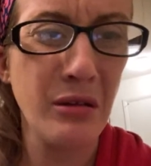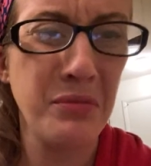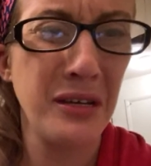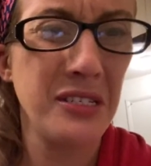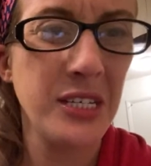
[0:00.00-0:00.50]
about
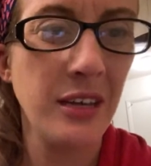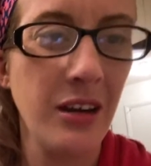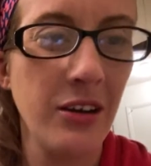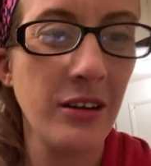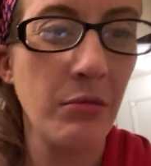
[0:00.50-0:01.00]
being
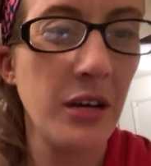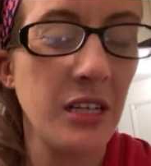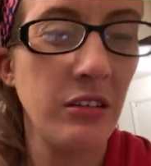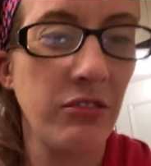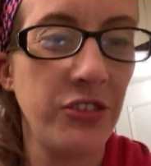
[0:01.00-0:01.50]
scared? I'm
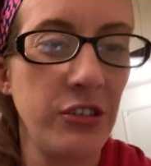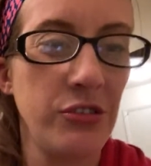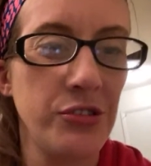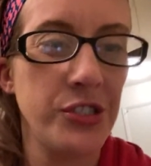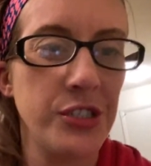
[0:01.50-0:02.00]
kind of
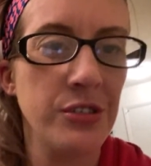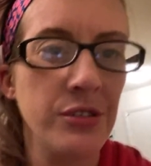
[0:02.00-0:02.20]
confused.